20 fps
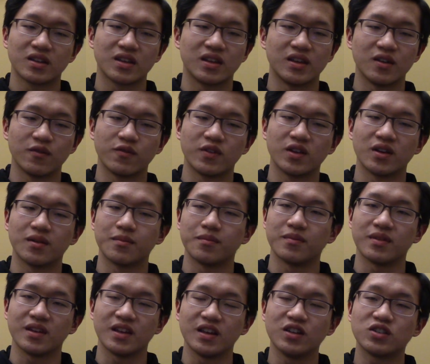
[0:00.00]
give
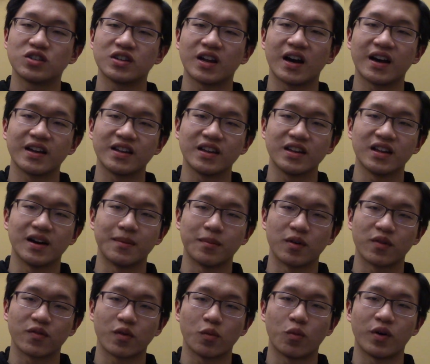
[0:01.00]
them each an ID
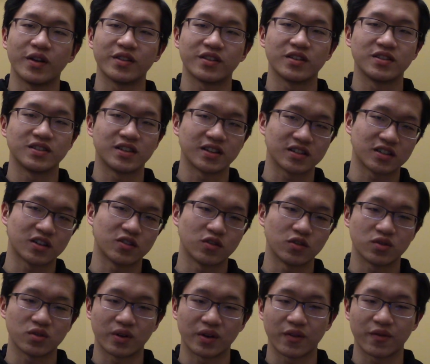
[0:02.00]
number from 1 to
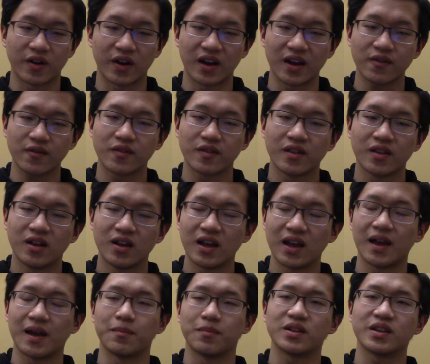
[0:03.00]
625,
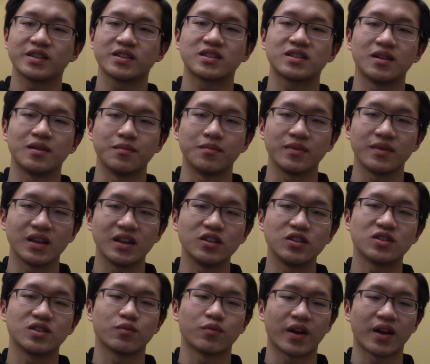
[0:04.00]
and place them
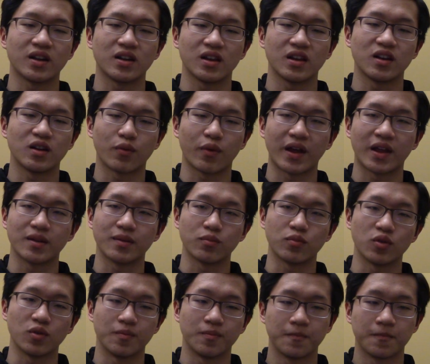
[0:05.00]
each in a random
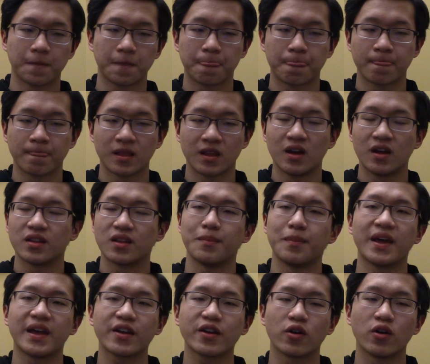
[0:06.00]
room. The
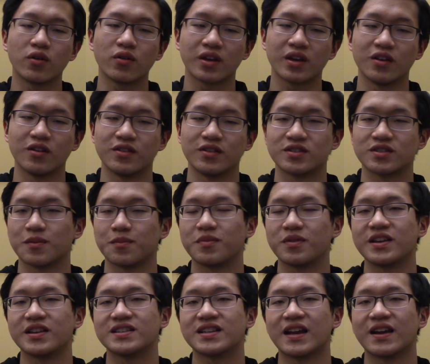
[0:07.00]
main goal here is to
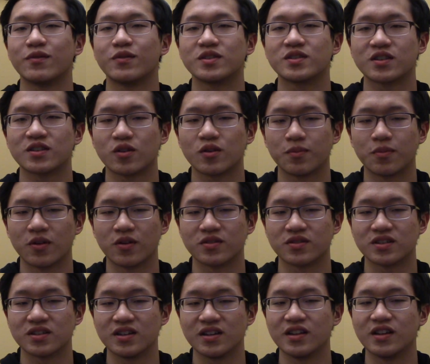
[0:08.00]
place every single
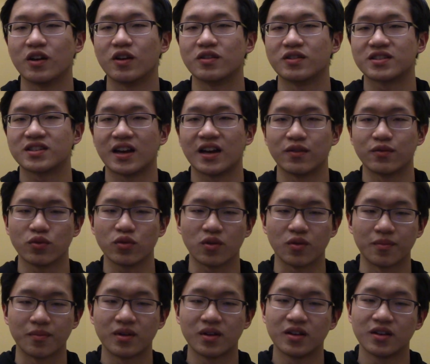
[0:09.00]
person in their assigned
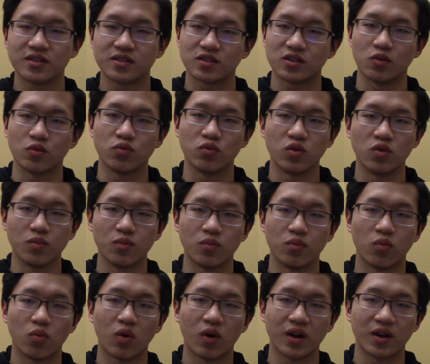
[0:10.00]
room. So
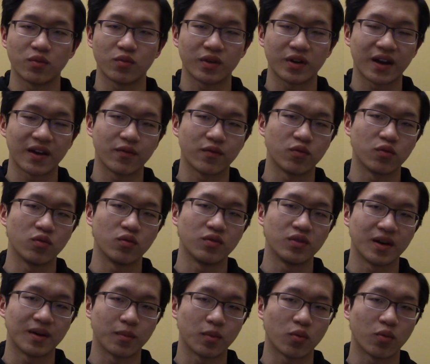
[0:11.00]
room 1 would have
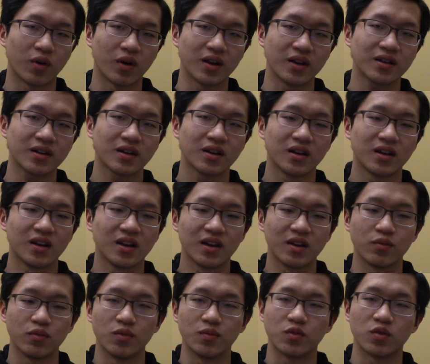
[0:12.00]
number 1,
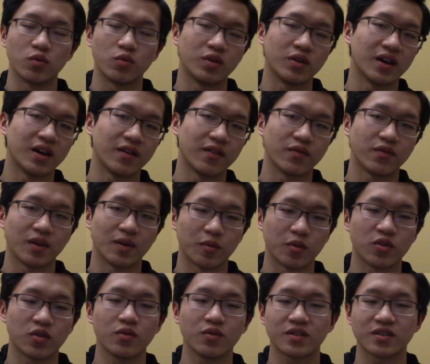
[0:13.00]
room 2 would have number
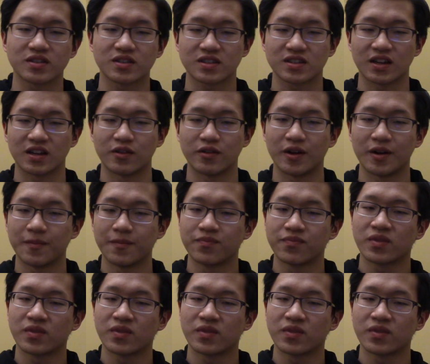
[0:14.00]
2, and etc.